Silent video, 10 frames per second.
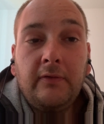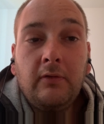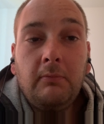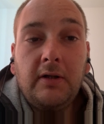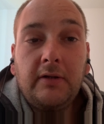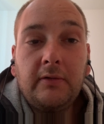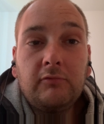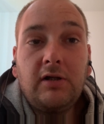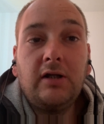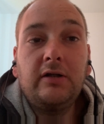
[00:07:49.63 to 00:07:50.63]
I'm not making a
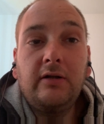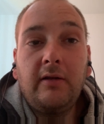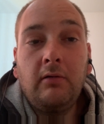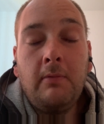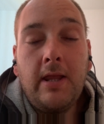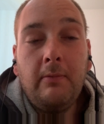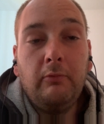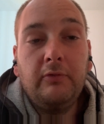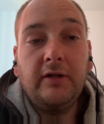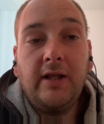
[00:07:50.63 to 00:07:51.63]
racket, so I'm
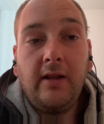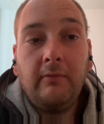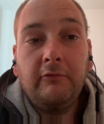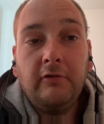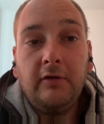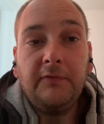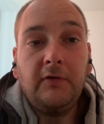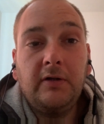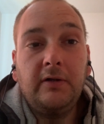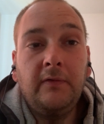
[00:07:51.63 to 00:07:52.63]
able to get some
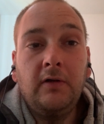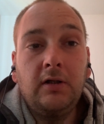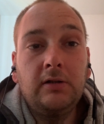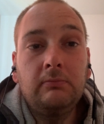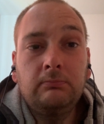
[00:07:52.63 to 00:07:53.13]
shut-eye at night.